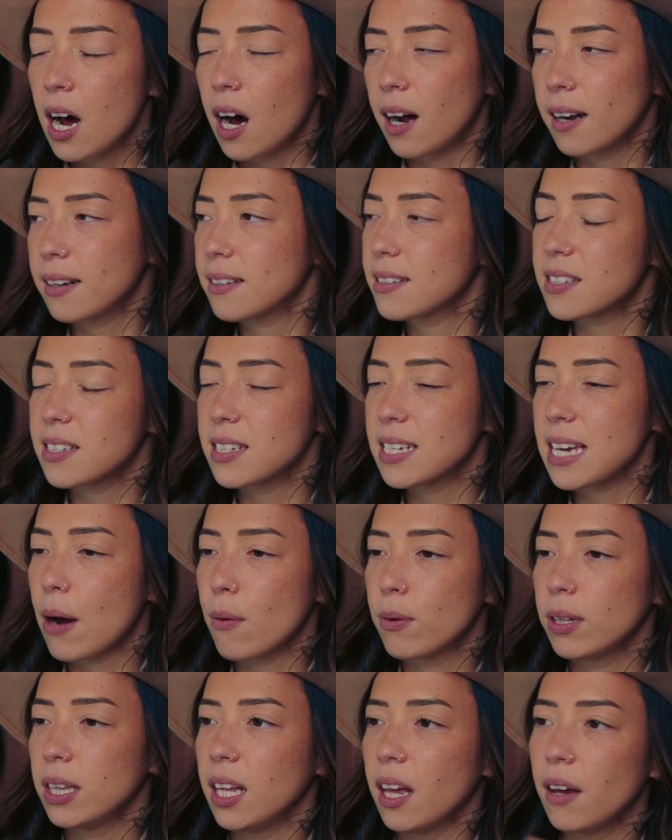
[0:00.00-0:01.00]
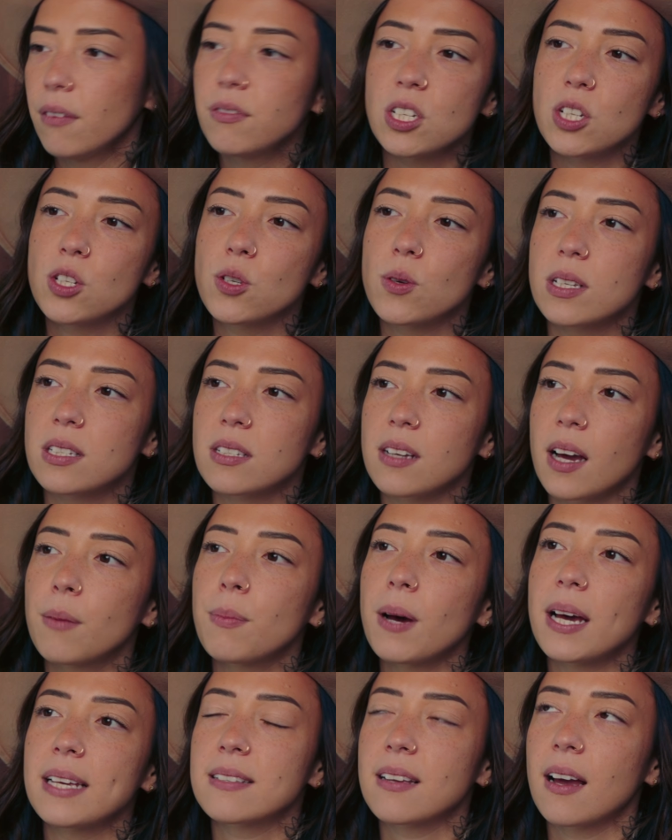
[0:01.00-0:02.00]
Honestly, I would love to do a
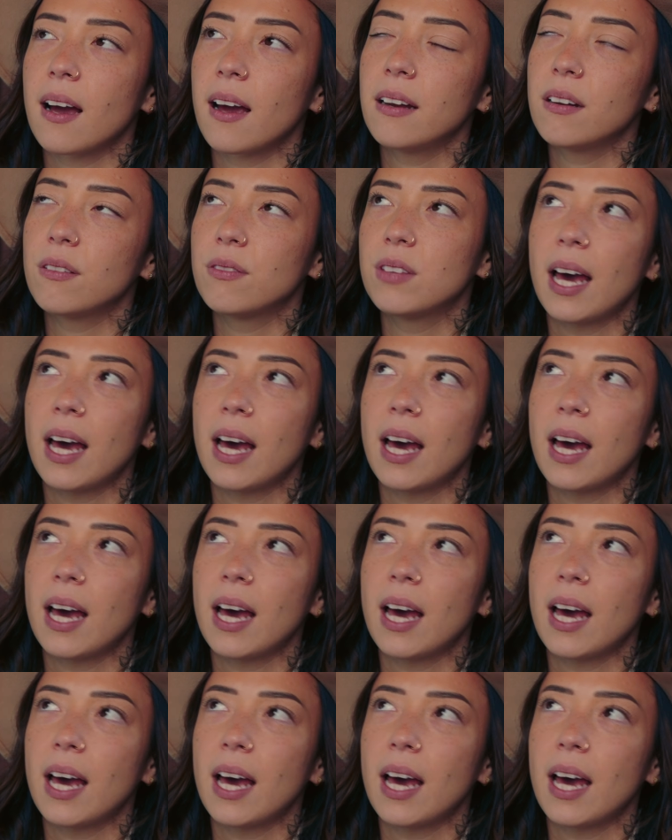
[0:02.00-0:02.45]
side-by-side of the